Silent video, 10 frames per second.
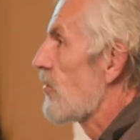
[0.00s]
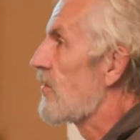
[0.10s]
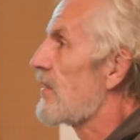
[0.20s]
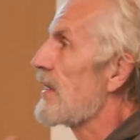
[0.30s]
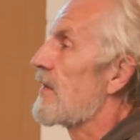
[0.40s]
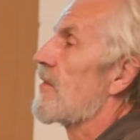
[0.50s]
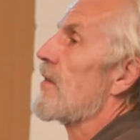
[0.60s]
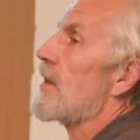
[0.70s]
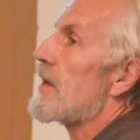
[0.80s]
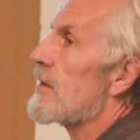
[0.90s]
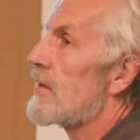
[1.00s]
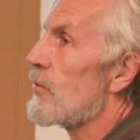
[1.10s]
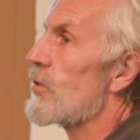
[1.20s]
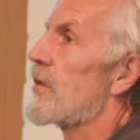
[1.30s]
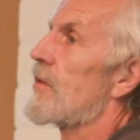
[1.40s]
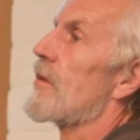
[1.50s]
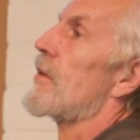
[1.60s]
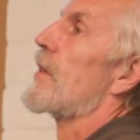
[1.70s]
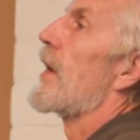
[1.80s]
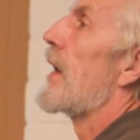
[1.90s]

to seek synergy with the